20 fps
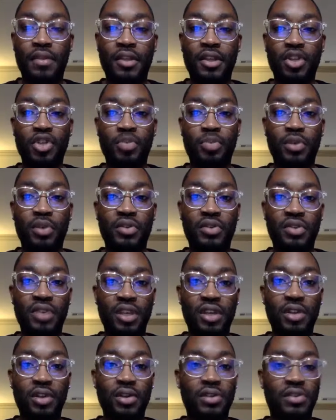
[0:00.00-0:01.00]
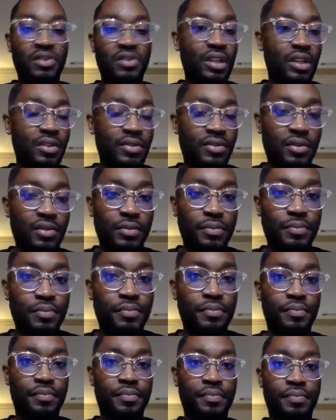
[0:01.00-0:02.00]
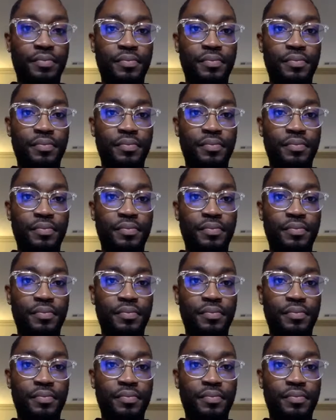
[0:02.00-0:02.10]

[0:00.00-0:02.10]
in this particular season.